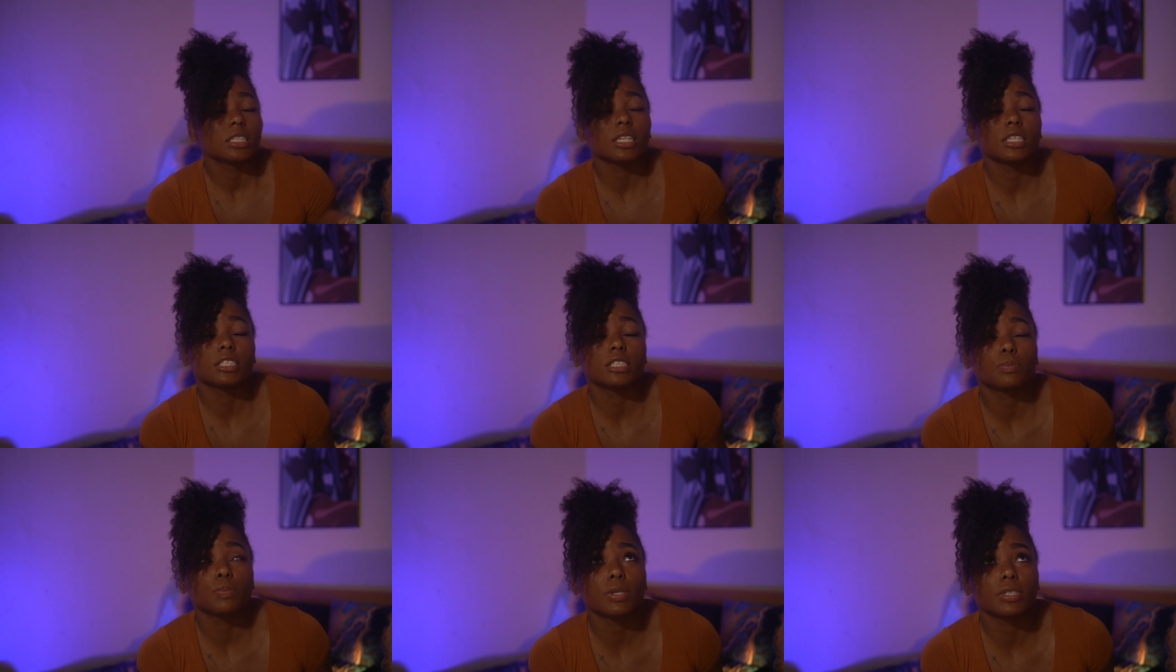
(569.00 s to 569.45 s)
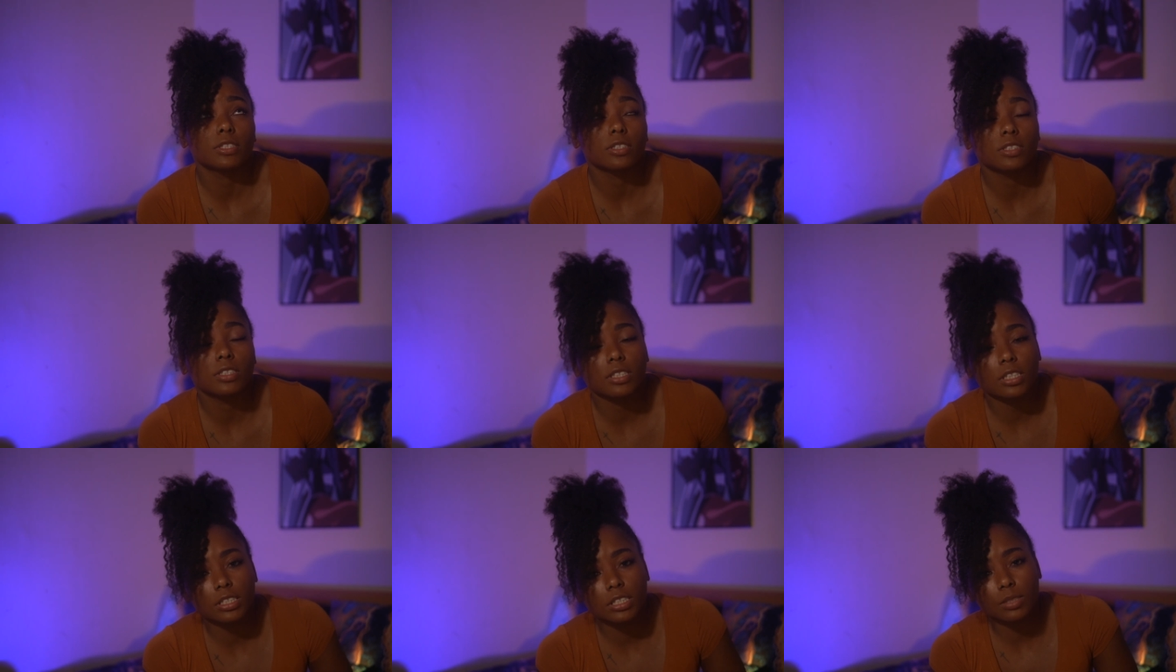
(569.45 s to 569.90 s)
Then
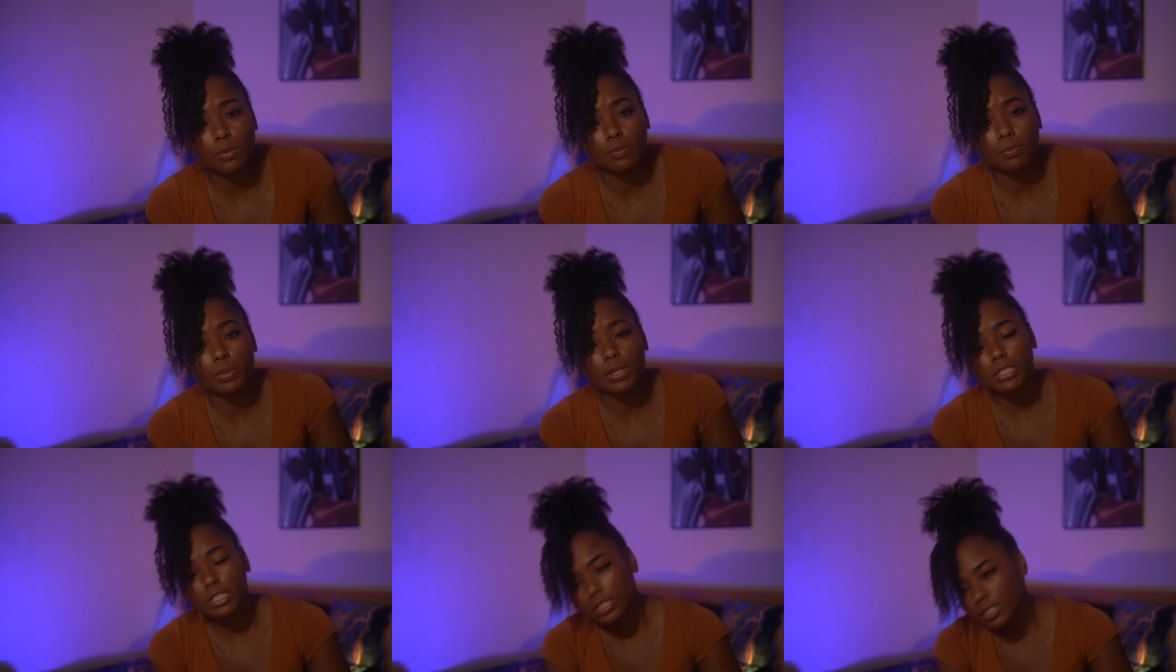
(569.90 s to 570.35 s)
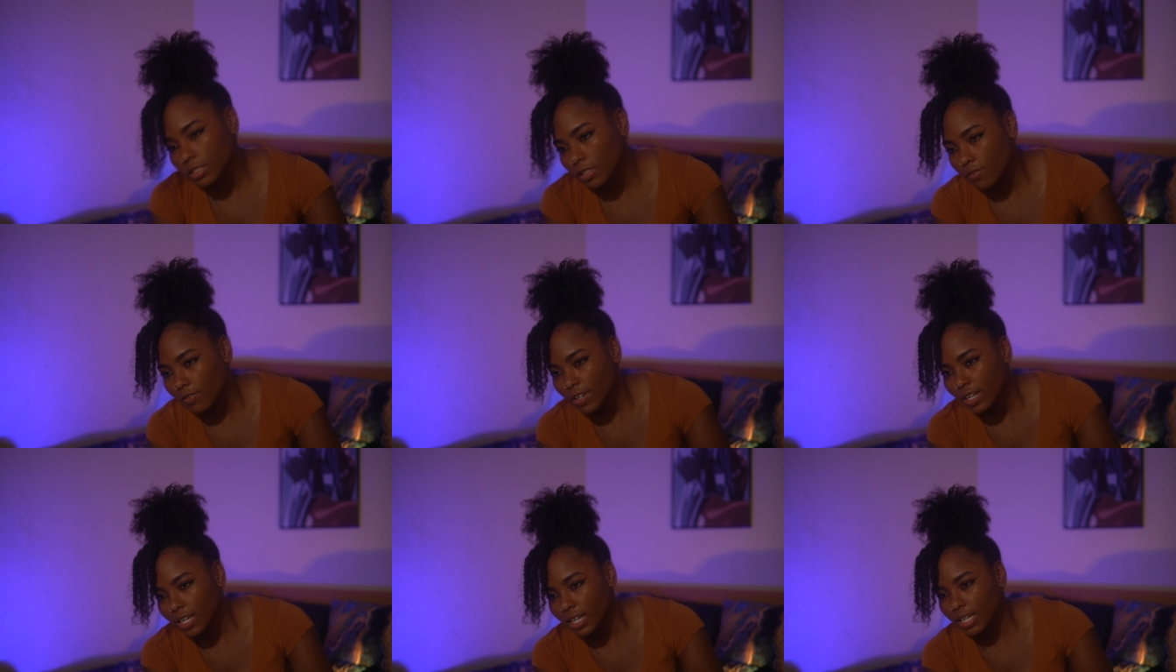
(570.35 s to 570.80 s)
Spencer took some pictures
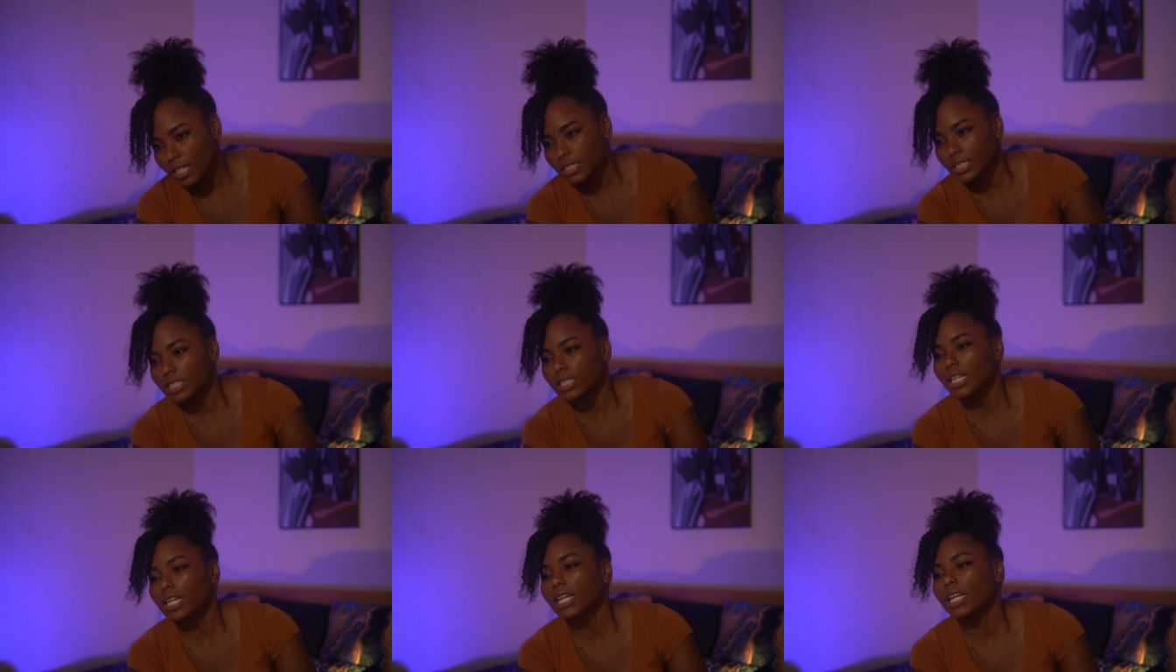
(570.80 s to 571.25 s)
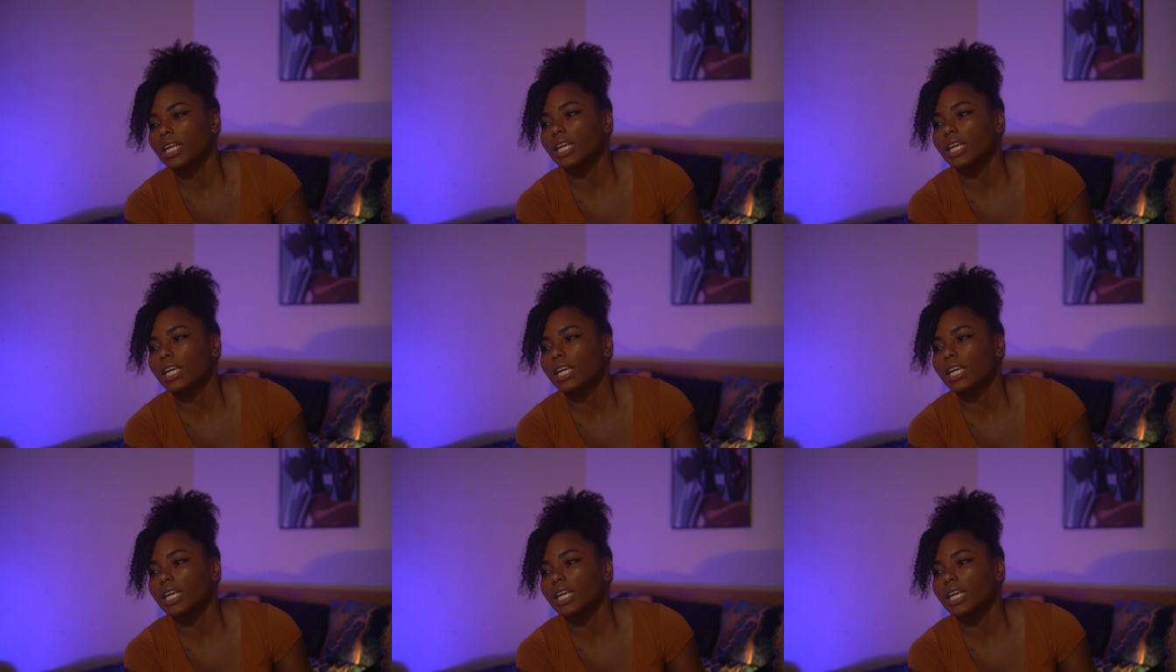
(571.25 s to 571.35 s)
of us, and